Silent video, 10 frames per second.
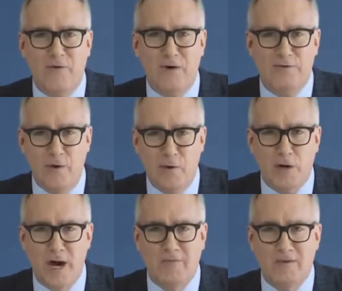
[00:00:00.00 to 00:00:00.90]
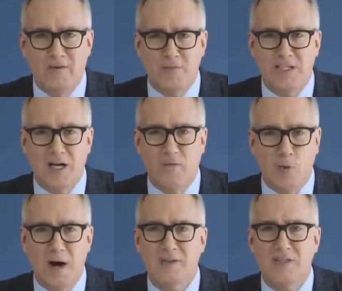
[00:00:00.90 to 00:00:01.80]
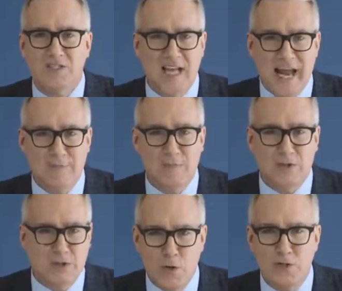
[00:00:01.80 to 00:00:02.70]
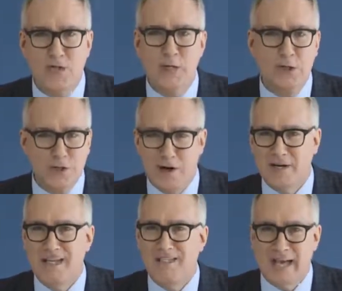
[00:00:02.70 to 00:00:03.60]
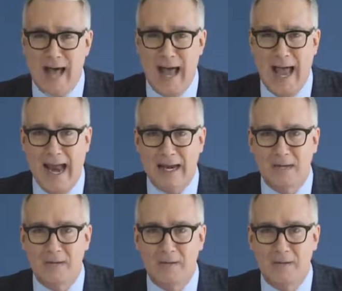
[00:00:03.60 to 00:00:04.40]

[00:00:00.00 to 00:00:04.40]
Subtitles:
of a photograph of himself wearing the same suit, shirt, and tie,